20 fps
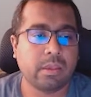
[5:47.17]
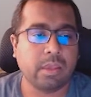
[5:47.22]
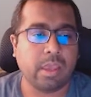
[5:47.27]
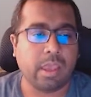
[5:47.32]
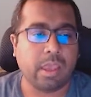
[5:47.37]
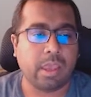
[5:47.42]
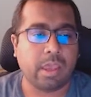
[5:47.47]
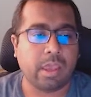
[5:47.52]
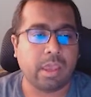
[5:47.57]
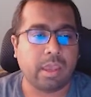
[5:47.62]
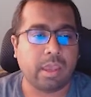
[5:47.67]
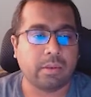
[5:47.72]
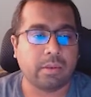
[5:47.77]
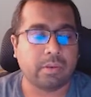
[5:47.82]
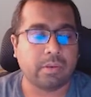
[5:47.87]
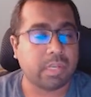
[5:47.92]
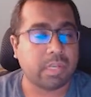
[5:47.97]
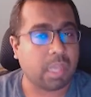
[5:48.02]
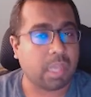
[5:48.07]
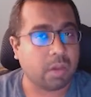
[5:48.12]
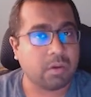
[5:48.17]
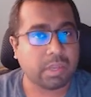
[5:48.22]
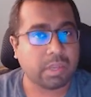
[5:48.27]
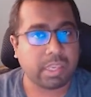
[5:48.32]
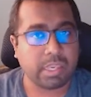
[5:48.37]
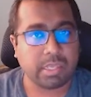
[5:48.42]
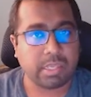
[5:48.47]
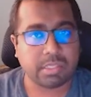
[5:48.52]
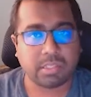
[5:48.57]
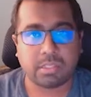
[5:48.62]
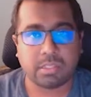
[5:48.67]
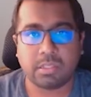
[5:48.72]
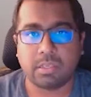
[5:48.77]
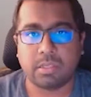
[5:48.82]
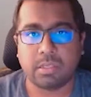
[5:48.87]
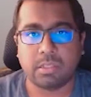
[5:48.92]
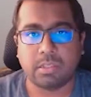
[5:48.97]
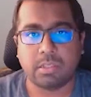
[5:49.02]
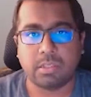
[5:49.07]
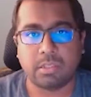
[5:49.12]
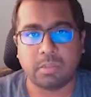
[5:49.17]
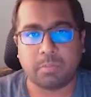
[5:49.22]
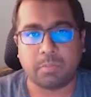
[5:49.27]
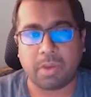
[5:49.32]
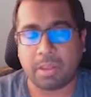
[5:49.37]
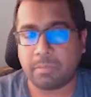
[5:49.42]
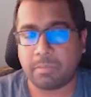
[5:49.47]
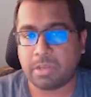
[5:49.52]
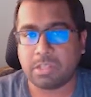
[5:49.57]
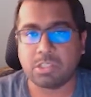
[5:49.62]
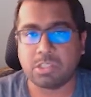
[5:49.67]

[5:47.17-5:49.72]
And in our case, the primary